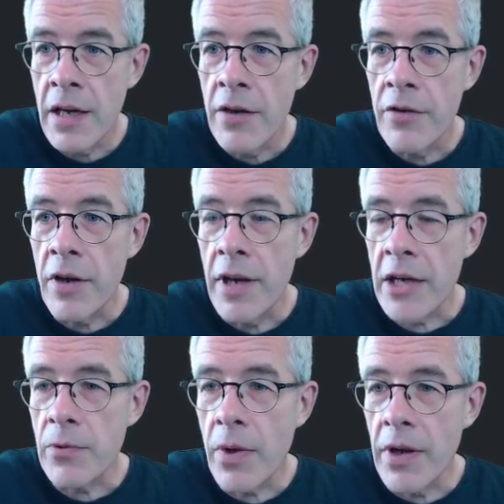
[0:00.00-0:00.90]
So the
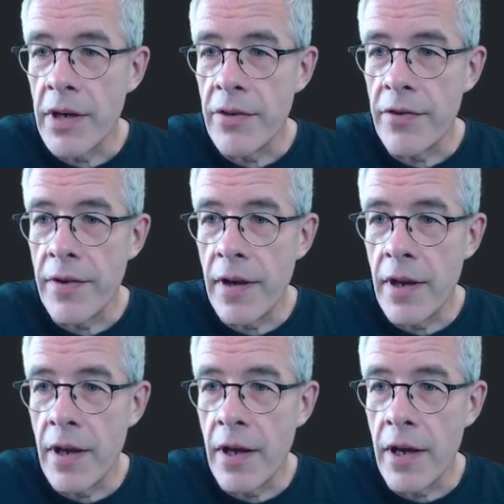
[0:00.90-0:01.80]
next one is
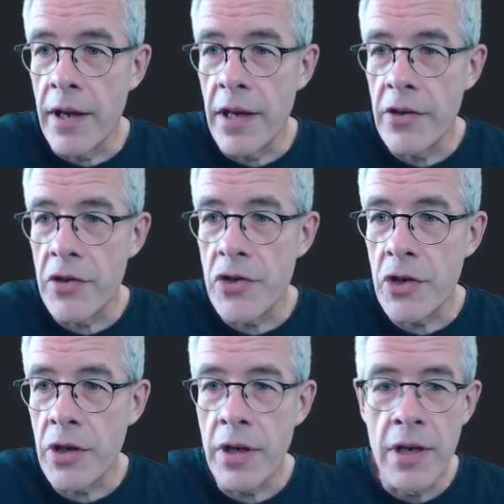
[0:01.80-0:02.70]
an
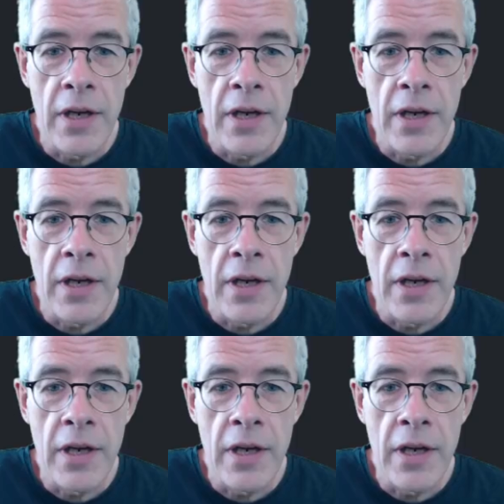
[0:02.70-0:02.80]
integer,